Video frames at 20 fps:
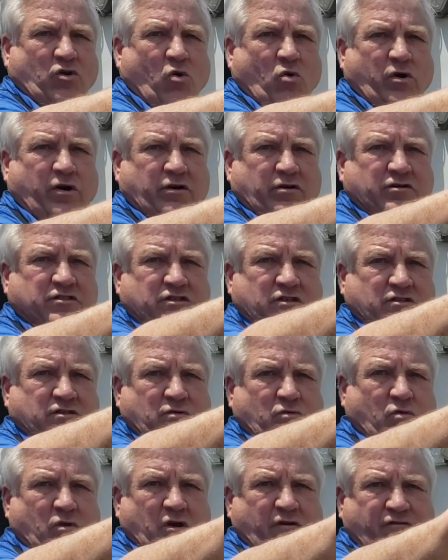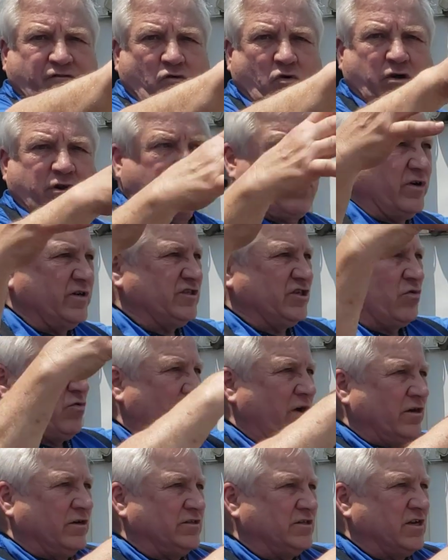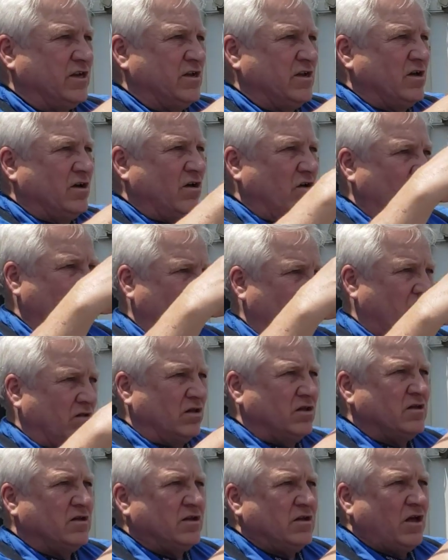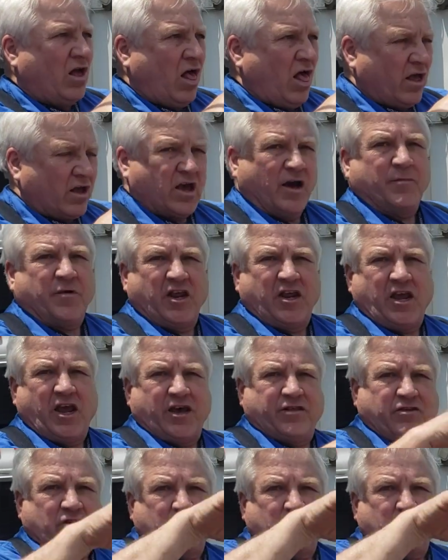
corners. There's where 4 grid squares all come together.